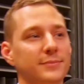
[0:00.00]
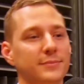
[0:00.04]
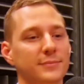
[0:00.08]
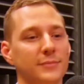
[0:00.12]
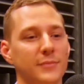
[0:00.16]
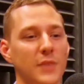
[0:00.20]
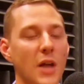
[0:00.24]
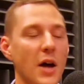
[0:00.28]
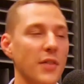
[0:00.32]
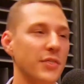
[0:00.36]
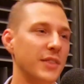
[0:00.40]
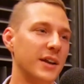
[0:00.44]

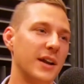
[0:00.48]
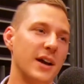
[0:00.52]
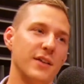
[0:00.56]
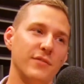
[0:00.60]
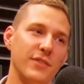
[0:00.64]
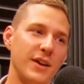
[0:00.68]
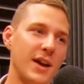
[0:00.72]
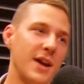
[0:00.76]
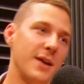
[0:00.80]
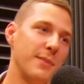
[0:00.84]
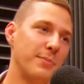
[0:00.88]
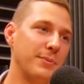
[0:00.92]
Not that I
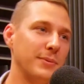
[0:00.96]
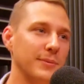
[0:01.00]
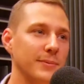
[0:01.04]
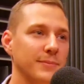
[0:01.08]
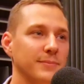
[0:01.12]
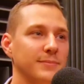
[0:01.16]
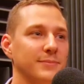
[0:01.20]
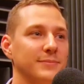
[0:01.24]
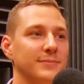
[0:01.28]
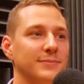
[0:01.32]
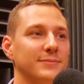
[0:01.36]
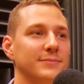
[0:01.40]
vape.
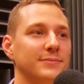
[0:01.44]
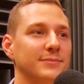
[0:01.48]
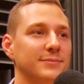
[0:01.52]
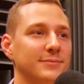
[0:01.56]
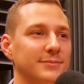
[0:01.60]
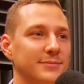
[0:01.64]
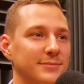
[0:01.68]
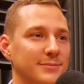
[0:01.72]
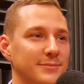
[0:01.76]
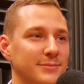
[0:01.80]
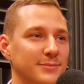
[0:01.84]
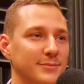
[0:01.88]

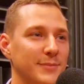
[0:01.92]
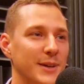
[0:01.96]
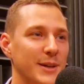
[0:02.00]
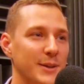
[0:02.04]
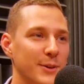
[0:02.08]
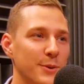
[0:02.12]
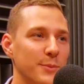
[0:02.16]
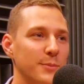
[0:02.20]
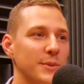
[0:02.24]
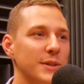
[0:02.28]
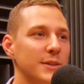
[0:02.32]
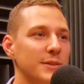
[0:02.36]
by
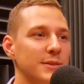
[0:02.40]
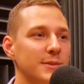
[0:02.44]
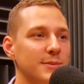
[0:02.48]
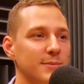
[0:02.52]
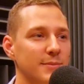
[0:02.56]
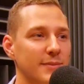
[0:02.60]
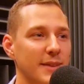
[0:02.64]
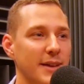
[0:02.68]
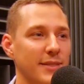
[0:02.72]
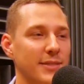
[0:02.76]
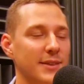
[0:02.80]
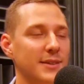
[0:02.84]
no means.
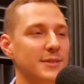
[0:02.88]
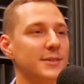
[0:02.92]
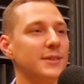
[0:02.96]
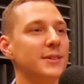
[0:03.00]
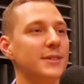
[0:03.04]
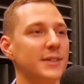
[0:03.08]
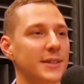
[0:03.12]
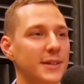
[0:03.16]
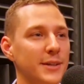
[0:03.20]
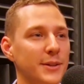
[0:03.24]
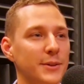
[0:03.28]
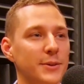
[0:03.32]
That thing's
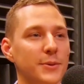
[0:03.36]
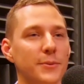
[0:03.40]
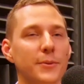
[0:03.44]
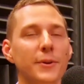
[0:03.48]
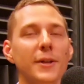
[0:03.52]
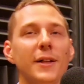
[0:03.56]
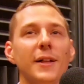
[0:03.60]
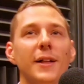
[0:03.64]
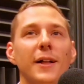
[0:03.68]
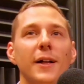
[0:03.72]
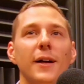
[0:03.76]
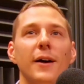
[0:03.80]
gonna kill you.
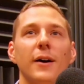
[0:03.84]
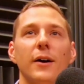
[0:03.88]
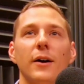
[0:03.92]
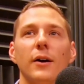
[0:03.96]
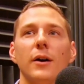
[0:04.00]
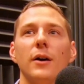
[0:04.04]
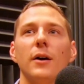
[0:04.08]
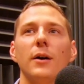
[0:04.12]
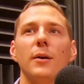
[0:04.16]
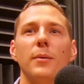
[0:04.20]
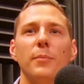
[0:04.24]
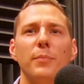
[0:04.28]

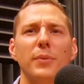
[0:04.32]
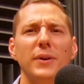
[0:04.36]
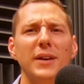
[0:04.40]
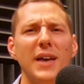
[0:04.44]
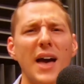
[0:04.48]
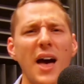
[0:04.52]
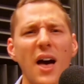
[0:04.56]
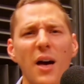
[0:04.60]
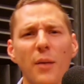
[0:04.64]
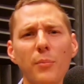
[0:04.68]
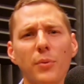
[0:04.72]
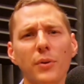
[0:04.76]

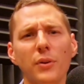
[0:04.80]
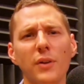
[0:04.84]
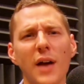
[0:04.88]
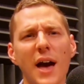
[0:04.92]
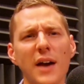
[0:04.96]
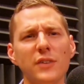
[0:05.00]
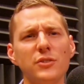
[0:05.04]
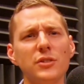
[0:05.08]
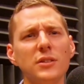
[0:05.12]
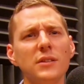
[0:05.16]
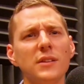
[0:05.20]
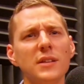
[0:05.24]
But
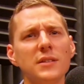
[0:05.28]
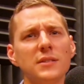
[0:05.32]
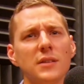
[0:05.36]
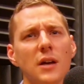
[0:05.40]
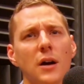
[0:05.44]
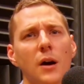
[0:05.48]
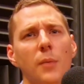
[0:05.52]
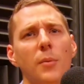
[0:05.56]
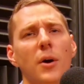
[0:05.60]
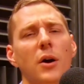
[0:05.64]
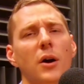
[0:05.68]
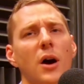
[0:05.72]
actually, let's
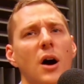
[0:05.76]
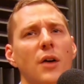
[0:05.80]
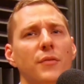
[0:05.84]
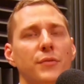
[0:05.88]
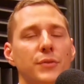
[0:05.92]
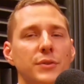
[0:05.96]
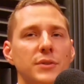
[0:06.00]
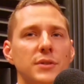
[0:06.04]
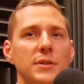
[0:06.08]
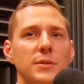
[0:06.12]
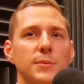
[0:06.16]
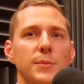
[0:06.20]
talk about
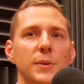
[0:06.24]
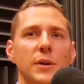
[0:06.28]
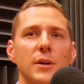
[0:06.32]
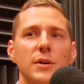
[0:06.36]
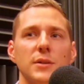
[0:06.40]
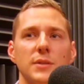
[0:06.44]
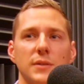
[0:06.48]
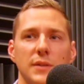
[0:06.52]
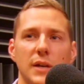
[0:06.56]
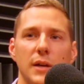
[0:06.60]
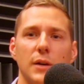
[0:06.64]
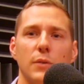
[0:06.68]
conferences,
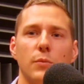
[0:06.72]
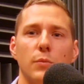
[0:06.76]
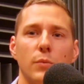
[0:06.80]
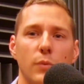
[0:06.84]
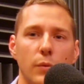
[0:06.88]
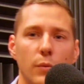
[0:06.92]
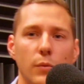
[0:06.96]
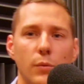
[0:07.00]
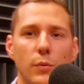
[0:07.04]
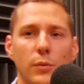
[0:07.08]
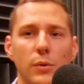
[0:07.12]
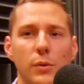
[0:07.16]
because like
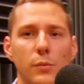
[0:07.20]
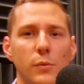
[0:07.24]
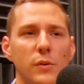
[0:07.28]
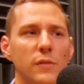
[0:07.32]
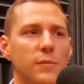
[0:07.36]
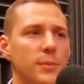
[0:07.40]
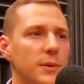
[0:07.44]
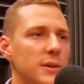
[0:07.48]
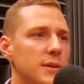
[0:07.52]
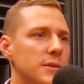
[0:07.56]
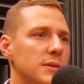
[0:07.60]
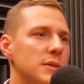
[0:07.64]
we've
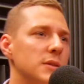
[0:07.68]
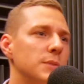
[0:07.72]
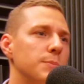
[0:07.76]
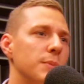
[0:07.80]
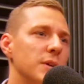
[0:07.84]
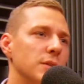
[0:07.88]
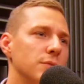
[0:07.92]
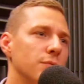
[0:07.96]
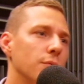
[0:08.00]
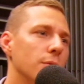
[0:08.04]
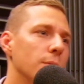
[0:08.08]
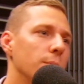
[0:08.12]
been in this
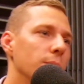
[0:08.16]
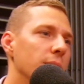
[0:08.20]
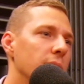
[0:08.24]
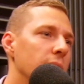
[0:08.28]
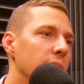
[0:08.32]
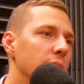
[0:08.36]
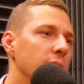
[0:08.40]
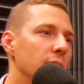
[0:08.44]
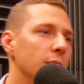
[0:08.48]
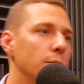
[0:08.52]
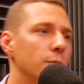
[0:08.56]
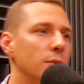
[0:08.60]
space for a
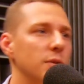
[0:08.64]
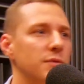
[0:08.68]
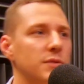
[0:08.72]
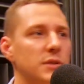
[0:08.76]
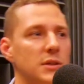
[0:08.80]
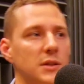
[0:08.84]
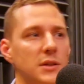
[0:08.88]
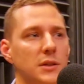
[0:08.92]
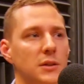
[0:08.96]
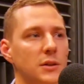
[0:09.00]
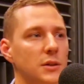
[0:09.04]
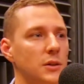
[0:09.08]
bit, and we've
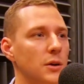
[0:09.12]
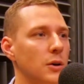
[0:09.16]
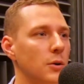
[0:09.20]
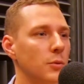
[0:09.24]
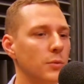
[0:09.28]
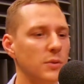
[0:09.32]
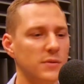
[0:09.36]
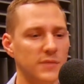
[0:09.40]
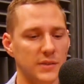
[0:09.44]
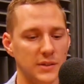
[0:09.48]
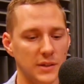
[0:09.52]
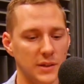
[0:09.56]
seen
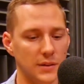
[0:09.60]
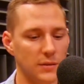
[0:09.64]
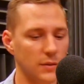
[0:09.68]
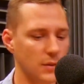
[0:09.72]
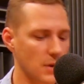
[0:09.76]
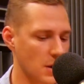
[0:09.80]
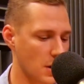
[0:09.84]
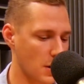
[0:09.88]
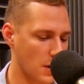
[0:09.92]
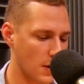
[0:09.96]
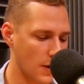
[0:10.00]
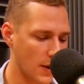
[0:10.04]

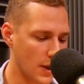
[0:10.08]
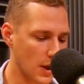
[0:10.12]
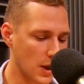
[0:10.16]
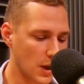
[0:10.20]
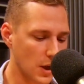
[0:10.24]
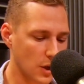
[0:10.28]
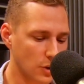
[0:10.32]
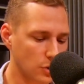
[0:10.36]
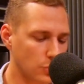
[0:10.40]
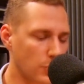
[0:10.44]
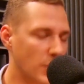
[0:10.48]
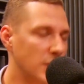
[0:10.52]
the
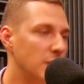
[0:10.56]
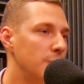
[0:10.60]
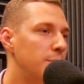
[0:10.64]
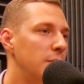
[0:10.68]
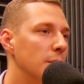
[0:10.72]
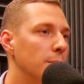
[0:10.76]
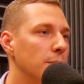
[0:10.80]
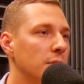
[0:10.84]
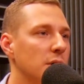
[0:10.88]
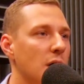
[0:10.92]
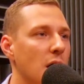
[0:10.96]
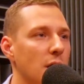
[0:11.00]
20
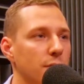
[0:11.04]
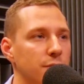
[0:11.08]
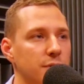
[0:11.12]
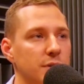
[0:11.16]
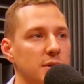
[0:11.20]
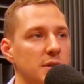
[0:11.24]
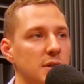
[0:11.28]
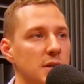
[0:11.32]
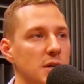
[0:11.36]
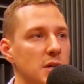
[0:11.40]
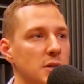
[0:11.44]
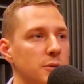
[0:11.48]
people
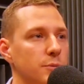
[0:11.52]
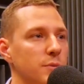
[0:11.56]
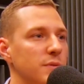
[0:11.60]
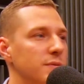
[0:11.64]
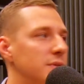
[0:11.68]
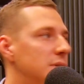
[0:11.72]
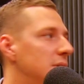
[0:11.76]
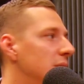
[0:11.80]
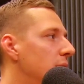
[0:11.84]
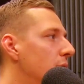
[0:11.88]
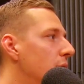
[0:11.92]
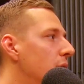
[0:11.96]
conferences, we've
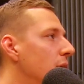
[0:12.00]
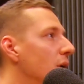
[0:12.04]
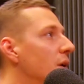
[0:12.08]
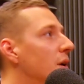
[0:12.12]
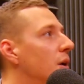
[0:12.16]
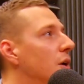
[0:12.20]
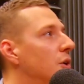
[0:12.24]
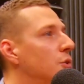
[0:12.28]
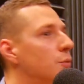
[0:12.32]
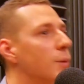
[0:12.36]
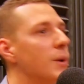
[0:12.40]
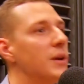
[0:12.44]
seen
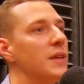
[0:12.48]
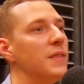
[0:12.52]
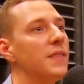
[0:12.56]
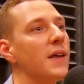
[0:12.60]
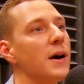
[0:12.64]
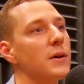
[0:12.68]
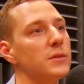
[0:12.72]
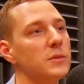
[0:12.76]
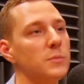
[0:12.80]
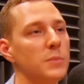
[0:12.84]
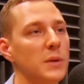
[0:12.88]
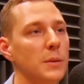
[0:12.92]
the
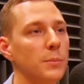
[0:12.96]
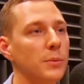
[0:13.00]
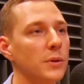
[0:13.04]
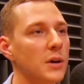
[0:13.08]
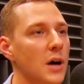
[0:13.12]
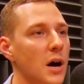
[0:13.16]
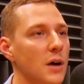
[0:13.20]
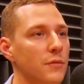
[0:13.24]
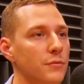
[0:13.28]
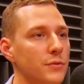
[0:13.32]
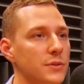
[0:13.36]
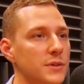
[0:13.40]
20,000 people
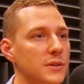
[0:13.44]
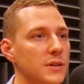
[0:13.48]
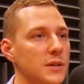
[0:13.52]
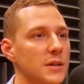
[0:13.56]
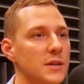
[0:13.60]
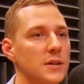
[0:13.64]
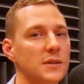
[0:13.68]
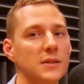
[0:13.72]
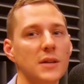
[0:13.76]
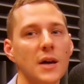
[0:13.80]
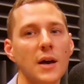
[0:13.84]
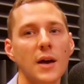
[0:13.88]

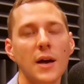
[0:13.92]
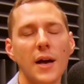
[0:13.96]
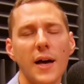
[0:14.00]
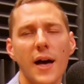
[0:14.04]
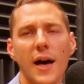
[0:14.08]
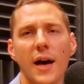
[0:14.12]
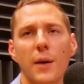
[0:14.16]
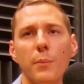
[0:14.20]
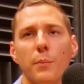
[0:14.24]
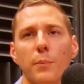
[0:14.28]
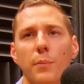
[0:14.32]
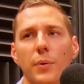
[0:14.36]
conferences,
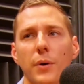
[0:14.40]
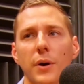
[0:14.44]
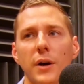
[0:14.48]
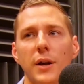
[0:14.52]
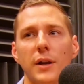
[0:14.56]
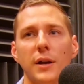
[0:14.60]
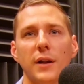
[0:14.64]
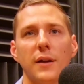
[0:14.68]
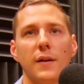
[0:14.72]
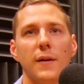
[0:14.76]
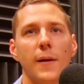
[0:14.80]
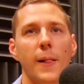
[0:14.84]
but.